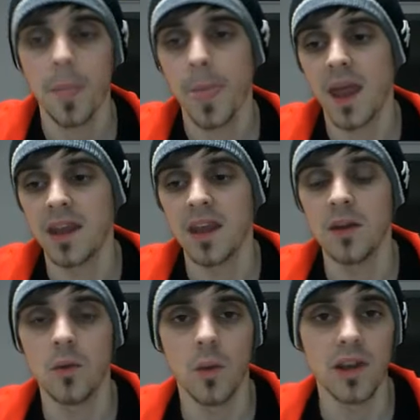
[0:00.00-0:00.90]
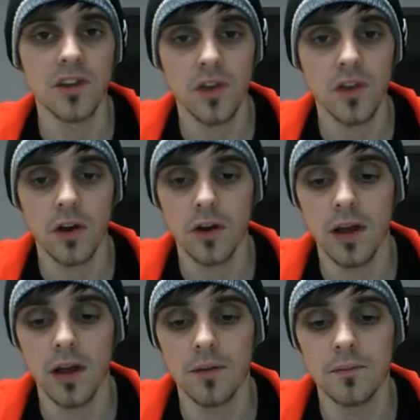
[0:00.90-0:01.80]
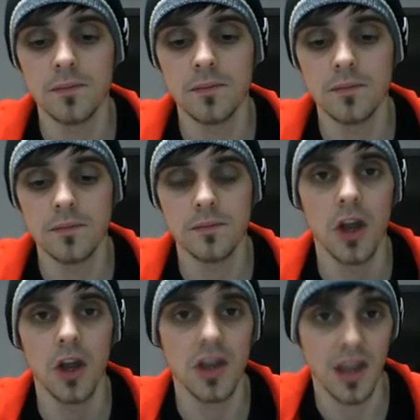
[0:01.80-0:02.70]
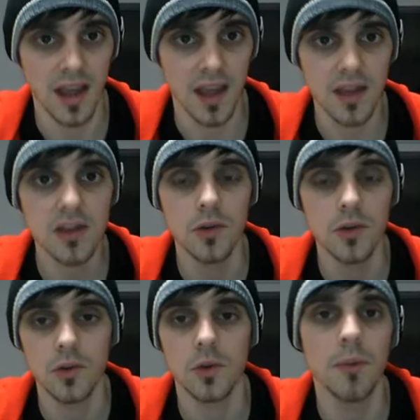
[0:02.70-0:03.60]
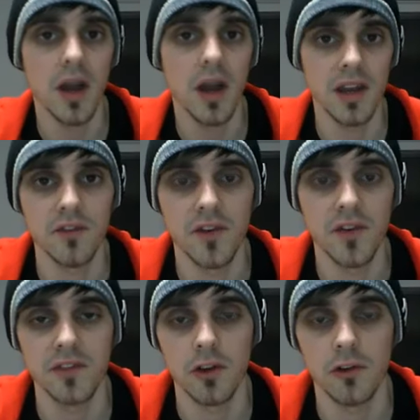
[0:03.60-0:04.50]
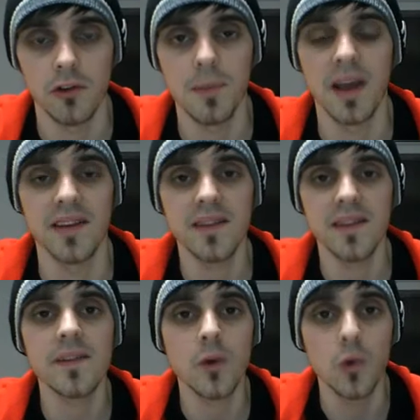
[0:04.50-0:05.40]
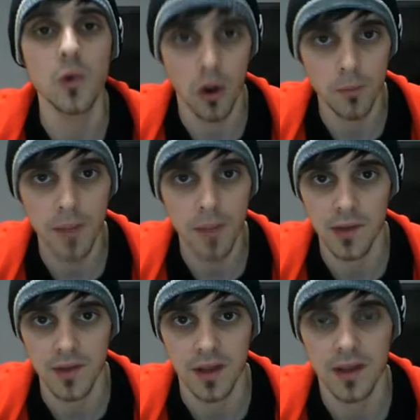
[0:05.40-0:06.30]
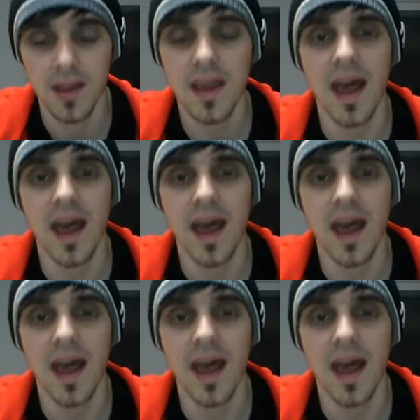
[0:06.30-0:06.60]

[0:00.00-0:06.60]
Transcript: And then when you start earning again, you want to buy another $5 ad pack. This is called compounding.